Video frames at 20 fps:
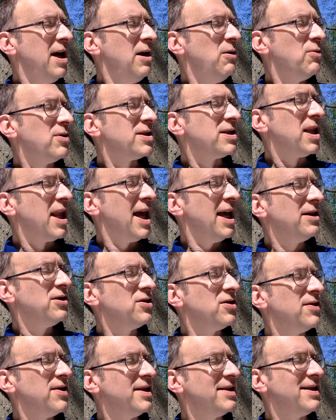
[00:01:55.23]
He was led
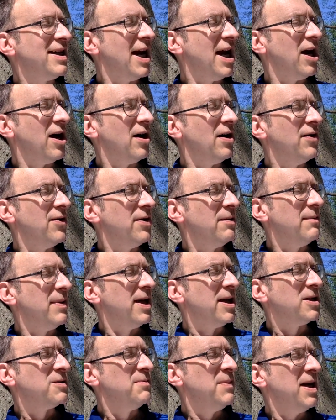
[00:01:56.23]
to the dare, the
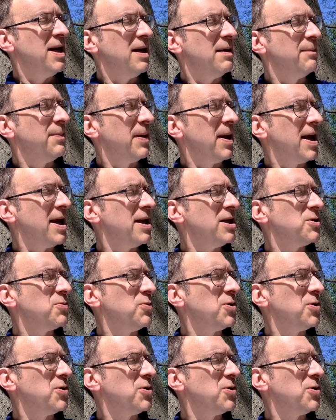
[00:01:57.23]
men's meeting place,